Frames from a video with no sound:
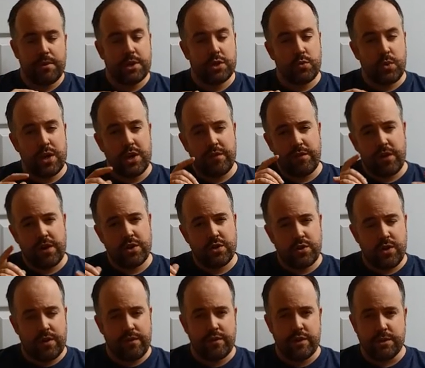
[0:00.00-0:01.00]
Because when you
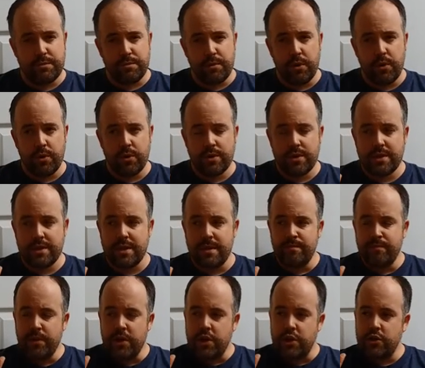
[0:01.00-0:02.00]
photograph in sports,
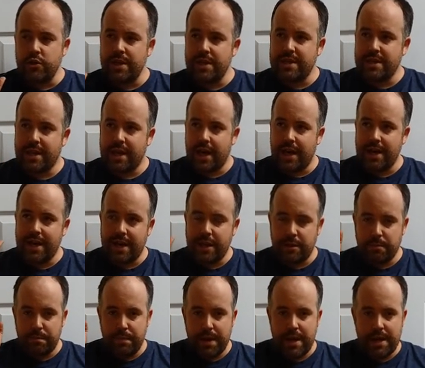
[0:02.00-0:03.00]
you need to kind of get
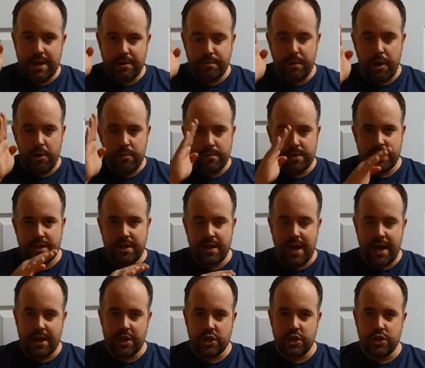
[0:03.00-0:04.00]
the peak moment of the
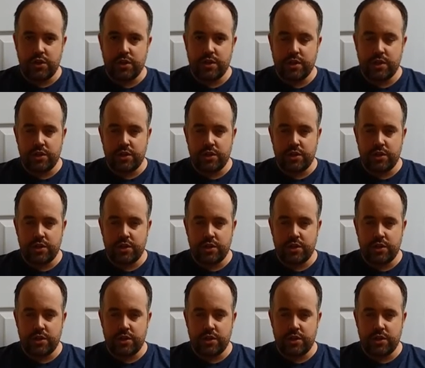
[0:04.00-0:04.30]
action.